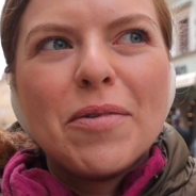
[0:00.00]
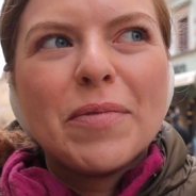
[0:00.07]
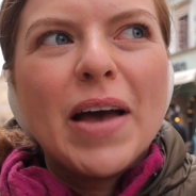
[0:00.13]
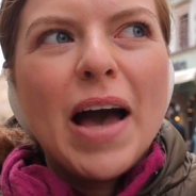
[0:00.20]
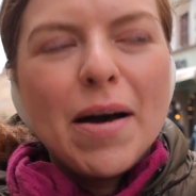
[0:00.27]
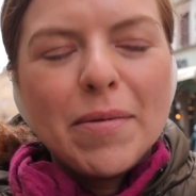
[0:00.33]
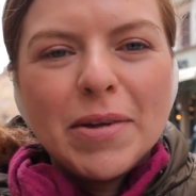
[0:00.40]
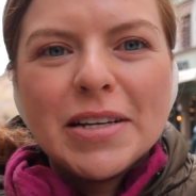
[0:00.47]

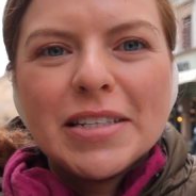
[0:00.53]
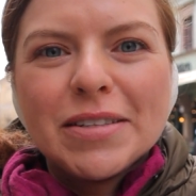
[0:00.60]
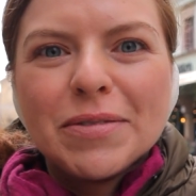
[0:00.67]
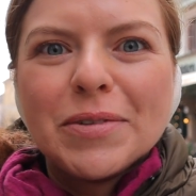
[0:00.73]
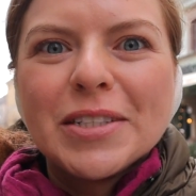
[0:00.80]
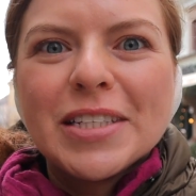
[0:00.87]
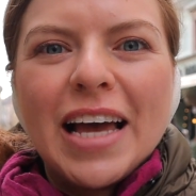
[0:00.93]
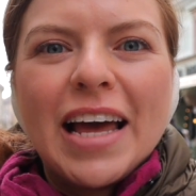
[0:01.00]
communism
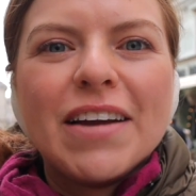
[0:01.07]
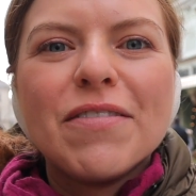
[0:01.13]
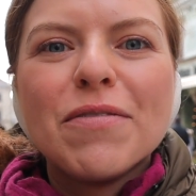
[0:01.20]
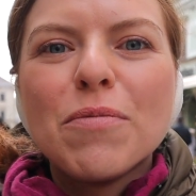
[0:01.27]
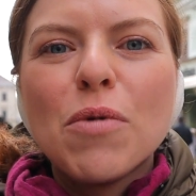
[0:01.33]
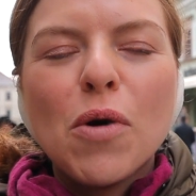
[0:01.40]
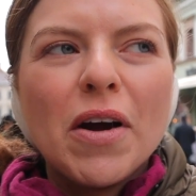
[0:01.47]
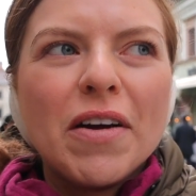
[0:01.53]
was kind of
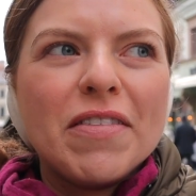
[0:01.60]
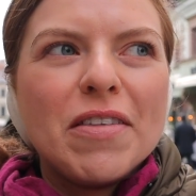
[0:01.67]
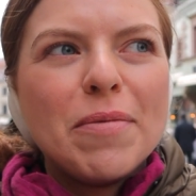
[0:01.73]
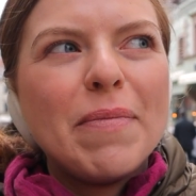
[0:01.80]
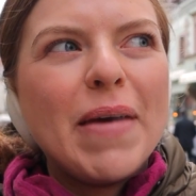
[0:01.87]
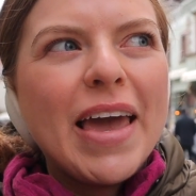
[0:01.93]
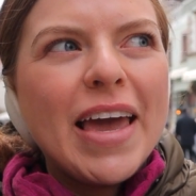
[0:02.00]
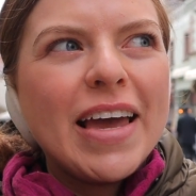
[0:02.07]
more of the
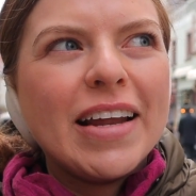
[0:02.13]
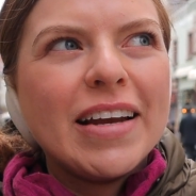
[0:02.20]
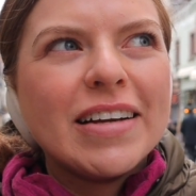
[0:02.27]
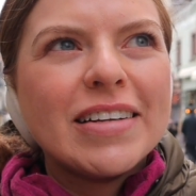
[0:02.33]
main